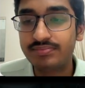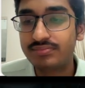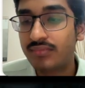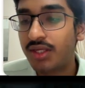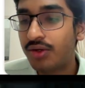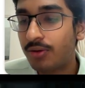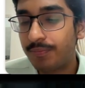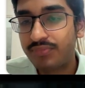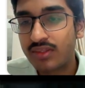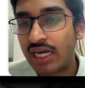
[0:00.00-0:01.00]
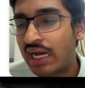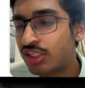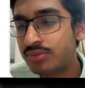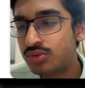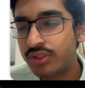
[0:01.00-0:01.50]
the
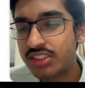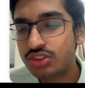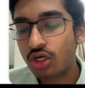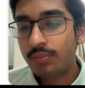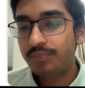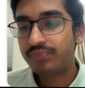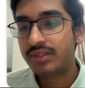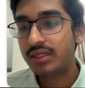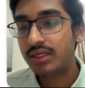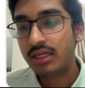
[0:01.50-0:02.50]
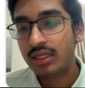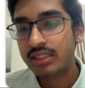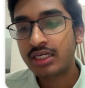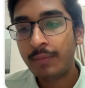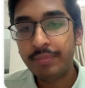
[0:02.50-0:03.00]
algorithm is doing its job. The
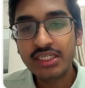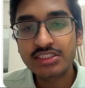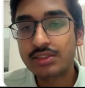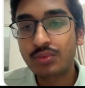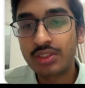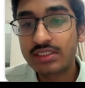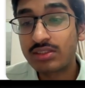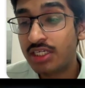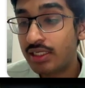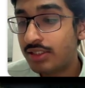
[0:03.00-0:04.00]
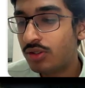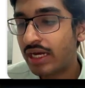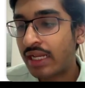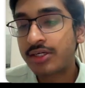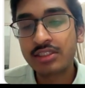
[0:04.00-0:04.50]
company just wants a really good
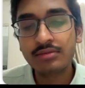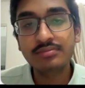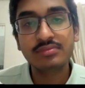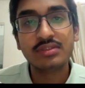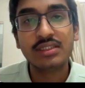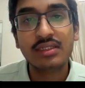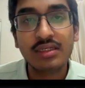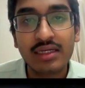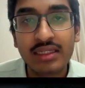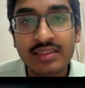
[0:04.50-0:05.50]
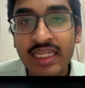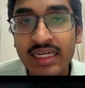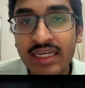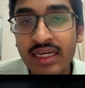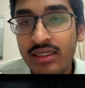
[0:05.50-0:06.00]
algorithm that
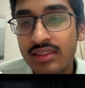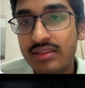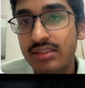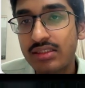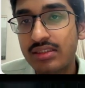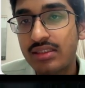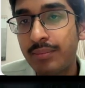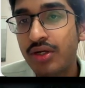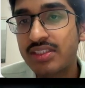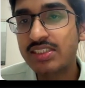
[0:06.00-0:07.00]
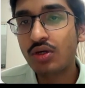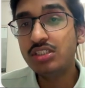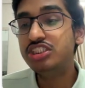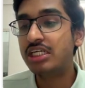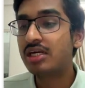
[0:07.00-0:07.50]
can, because it's not
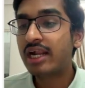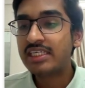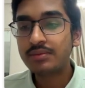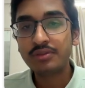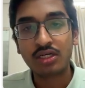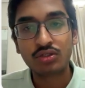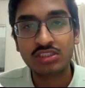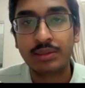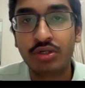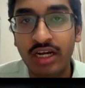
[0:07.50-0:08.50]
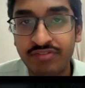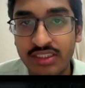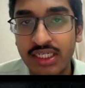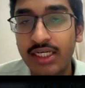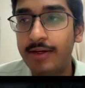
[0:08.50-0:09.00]
generalizable across demographics,
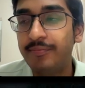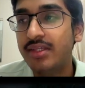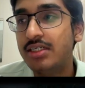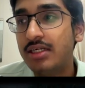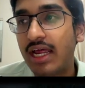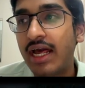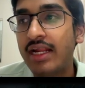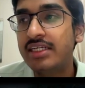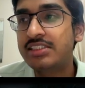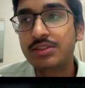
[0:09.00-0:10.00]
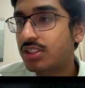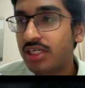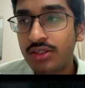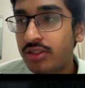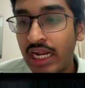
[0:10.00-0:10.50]
right? And it just wants a really
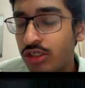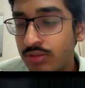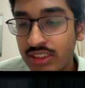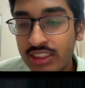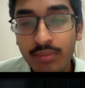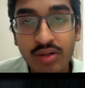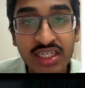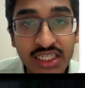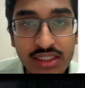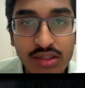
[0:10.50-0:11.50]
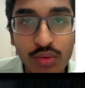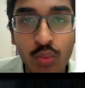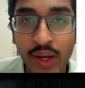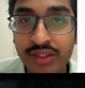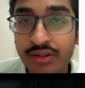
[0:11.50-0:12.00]
good algorithm that can predict
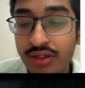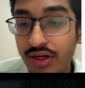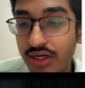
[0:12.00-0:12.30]
whether